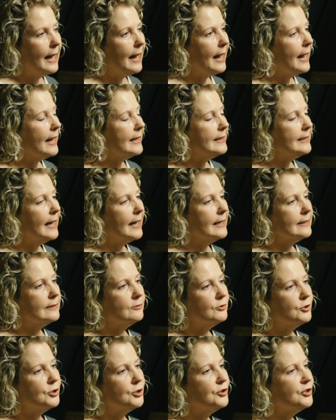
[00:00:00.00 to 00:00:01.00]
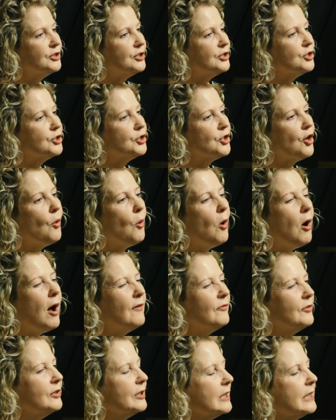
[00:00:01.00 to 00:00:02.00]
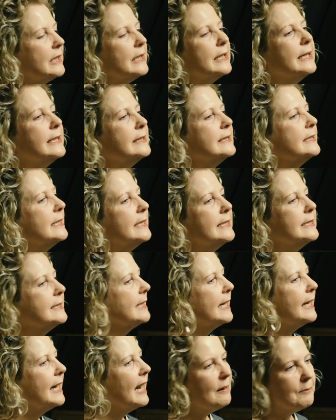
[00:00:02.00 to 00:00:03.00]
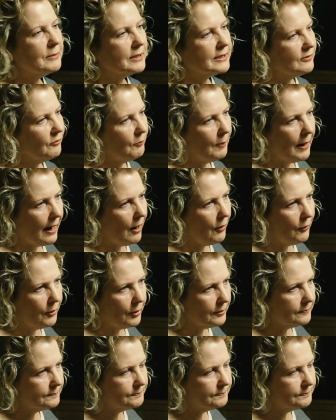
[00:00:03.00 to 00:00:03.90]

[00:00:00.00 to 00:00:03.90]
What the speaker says: and that churches so often cling to these dynamics of power.